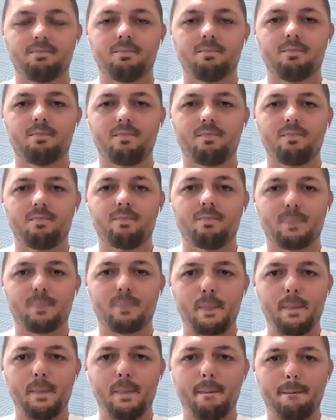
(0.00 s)

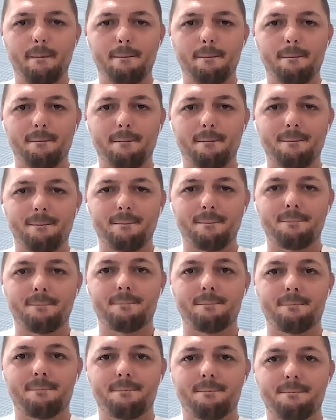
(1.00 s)

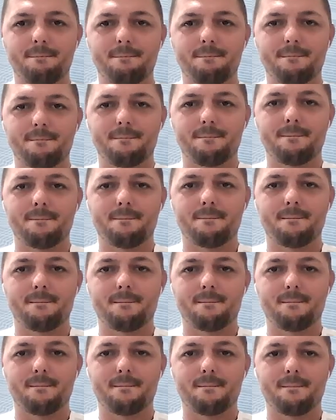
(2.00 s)

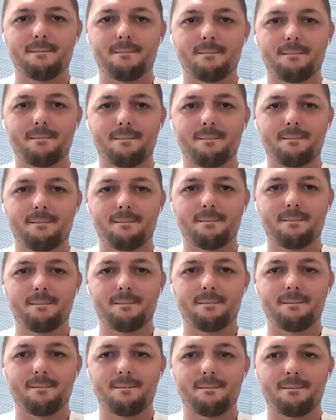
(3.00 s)

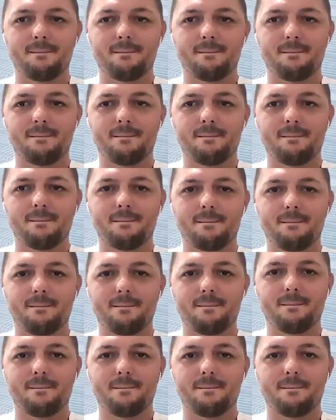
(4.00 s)
(not speaking)